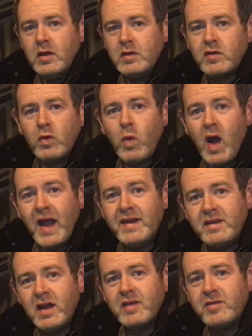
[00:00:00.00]
So why
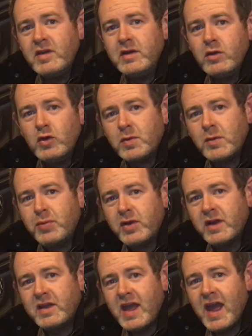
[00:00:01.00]
doesn't Uber
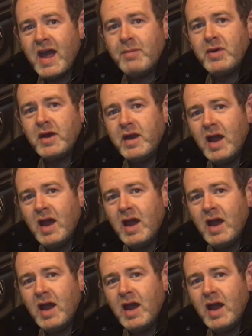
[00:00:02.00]
put a cap on